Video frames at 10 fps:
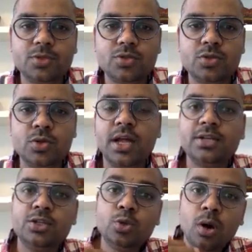so
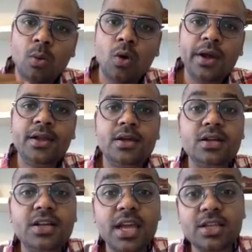that you avoid
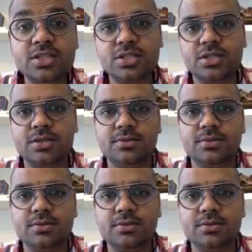danger.